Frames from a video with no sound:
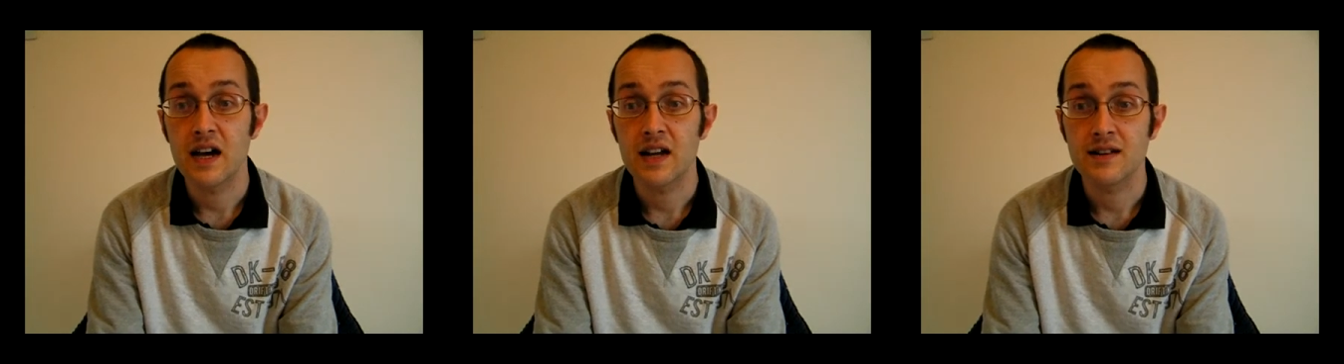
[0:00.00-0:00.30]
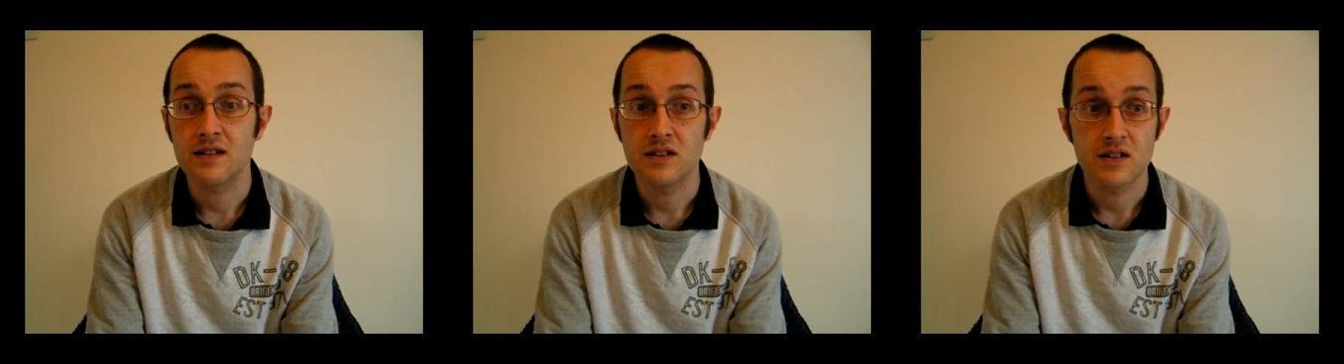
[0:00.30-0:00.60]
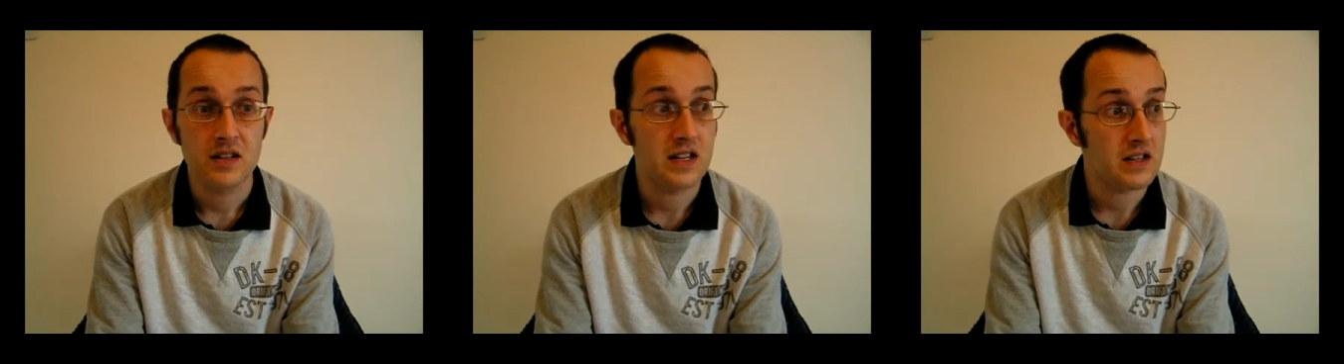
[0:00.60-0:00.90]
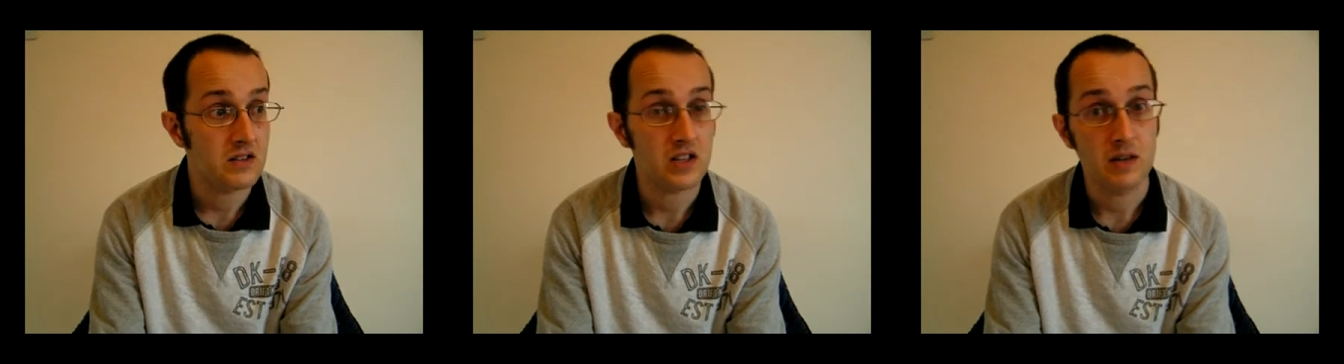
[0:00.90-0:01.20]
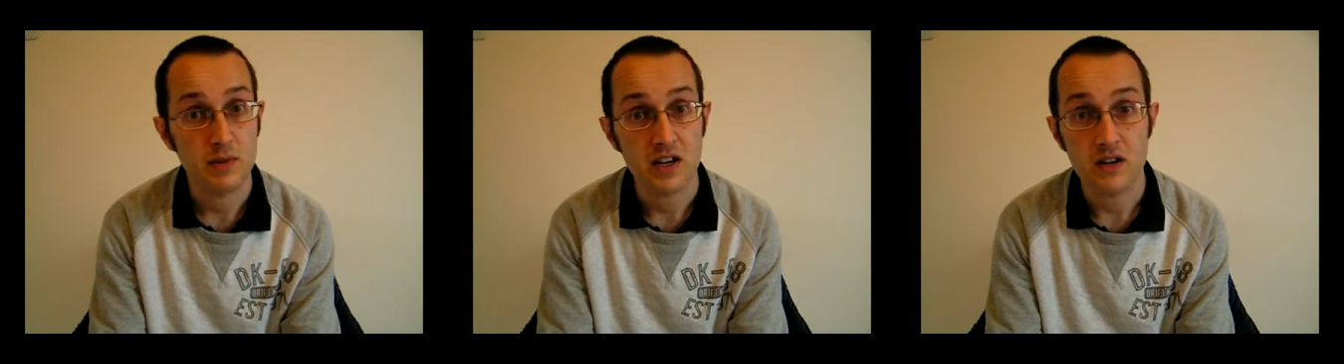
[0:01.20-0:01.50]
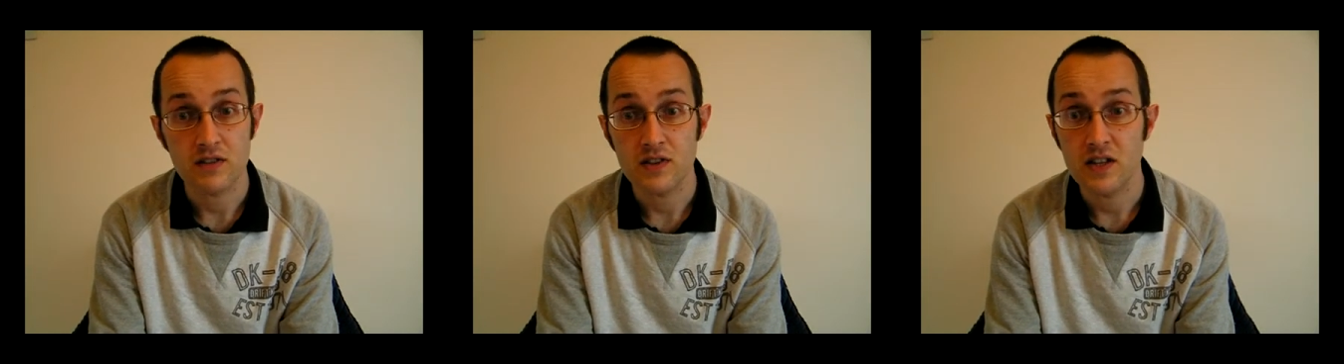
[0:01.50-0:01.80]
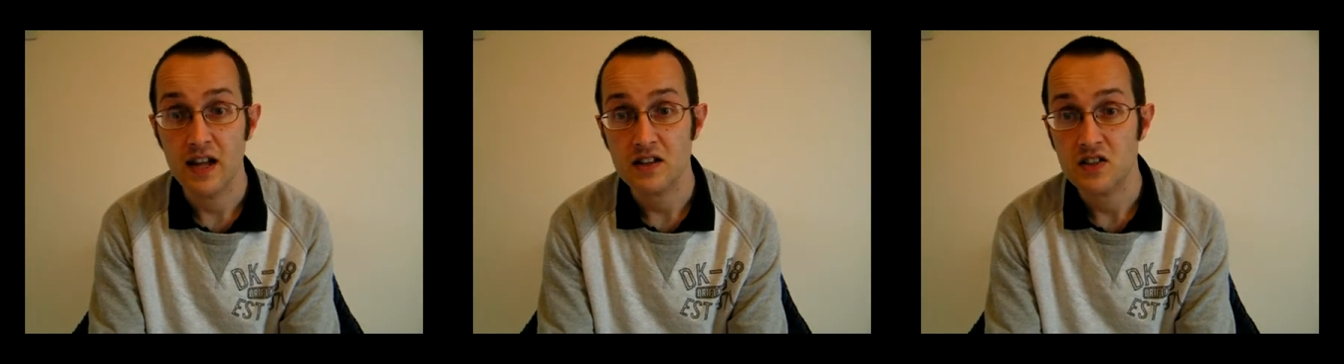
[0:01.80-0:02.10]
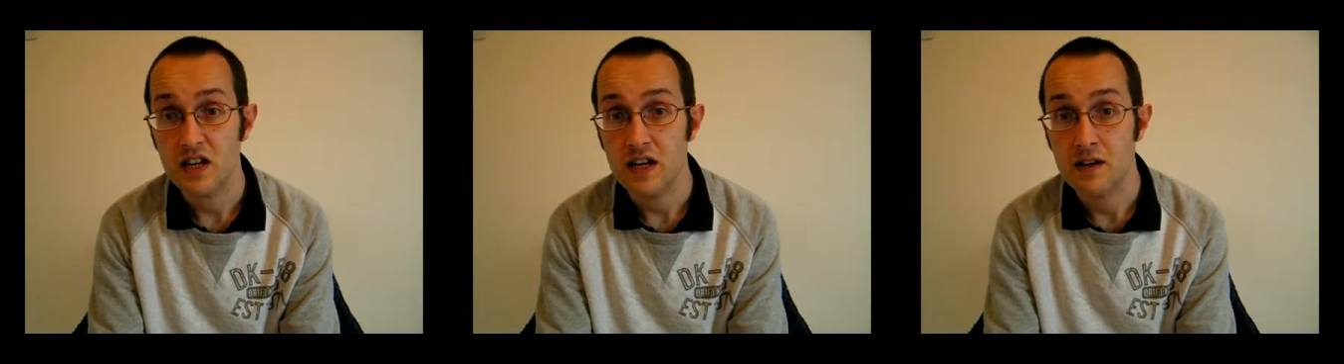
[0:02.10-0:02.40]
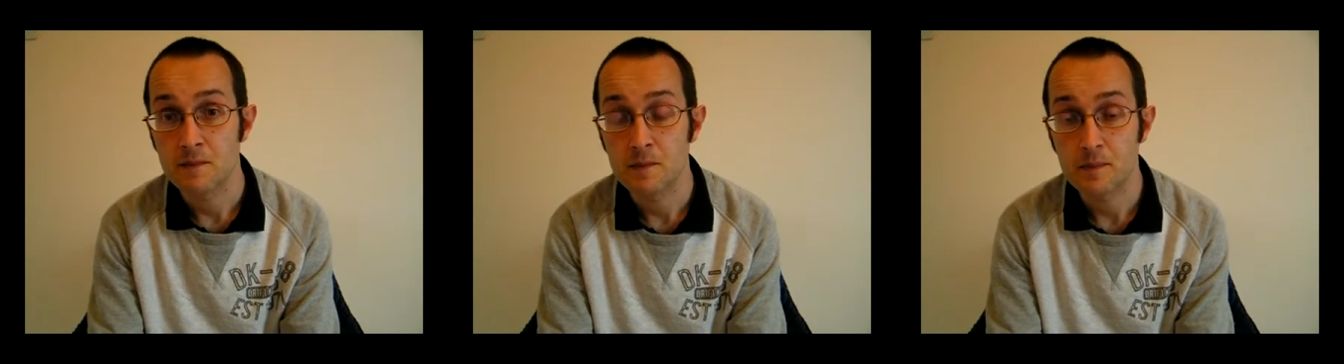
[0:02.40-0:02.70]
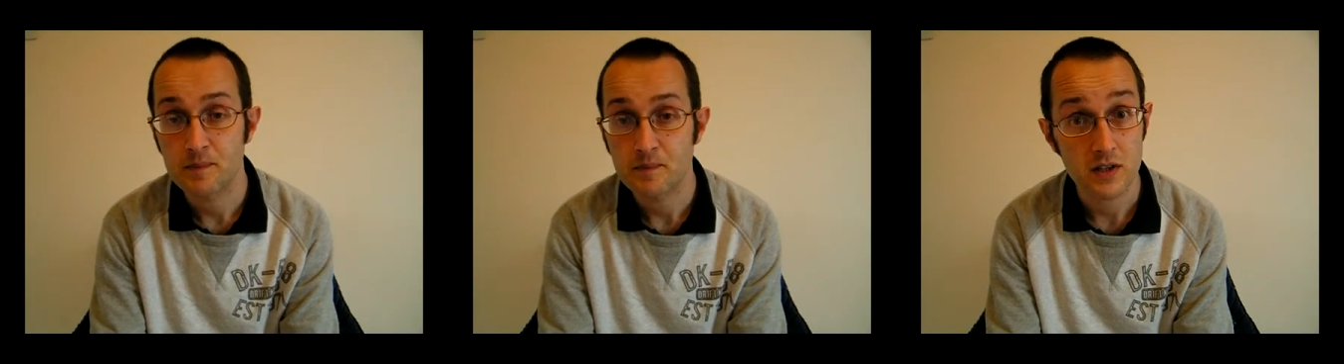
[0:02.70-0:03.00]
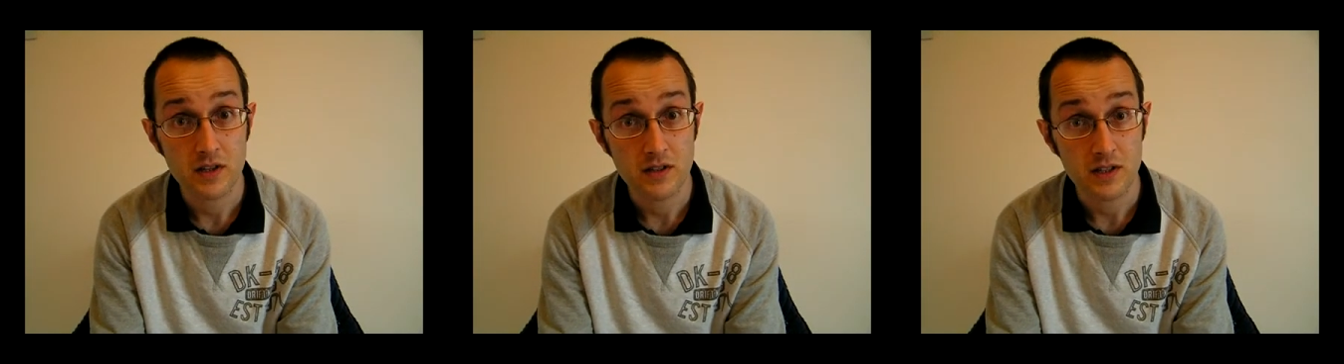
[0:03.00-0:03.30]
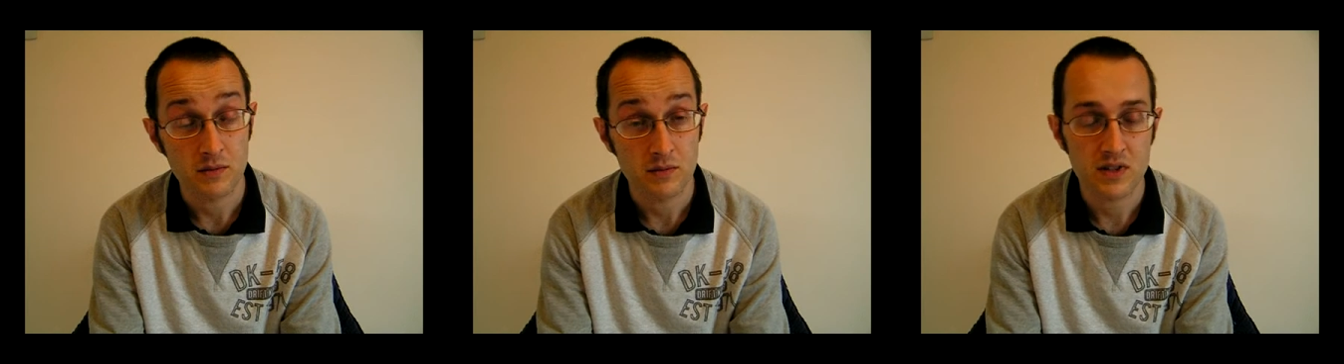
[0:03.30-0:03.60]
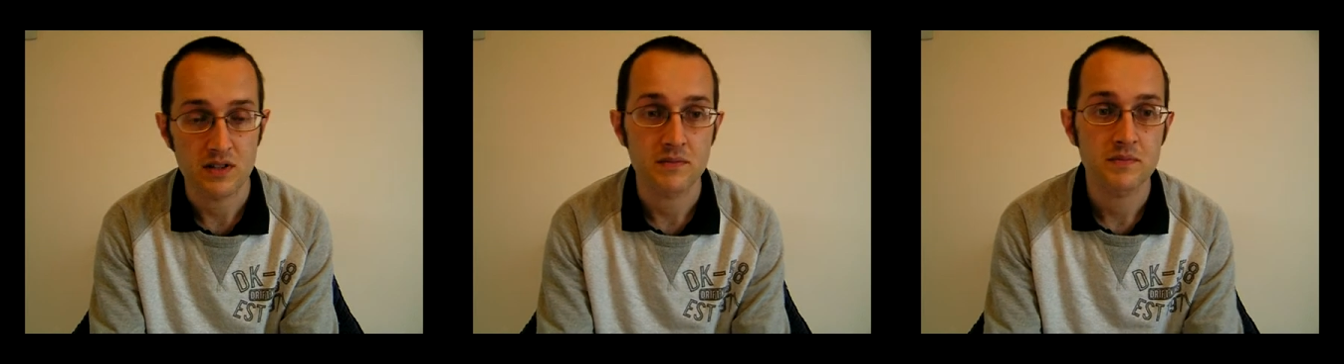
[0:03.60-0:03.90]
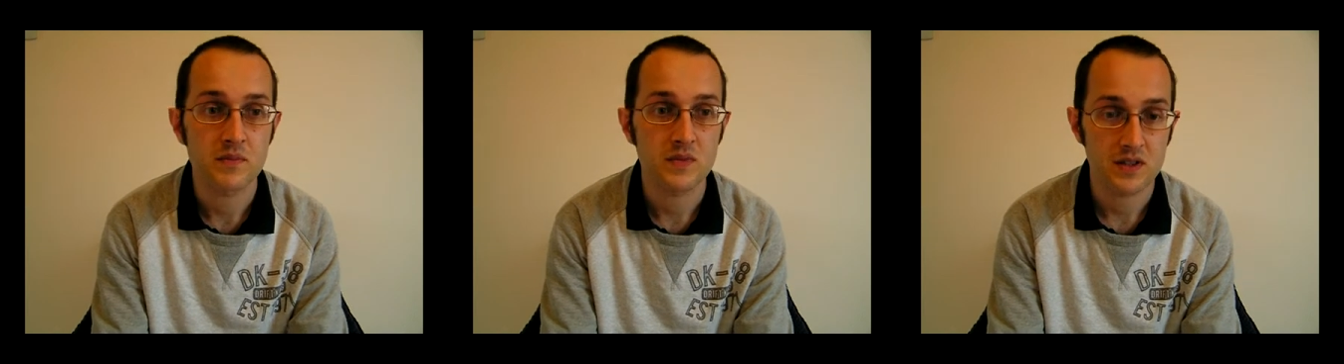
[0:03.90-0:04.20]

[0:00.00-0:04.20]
and it'll keep me going for the next year. What can you do? Well,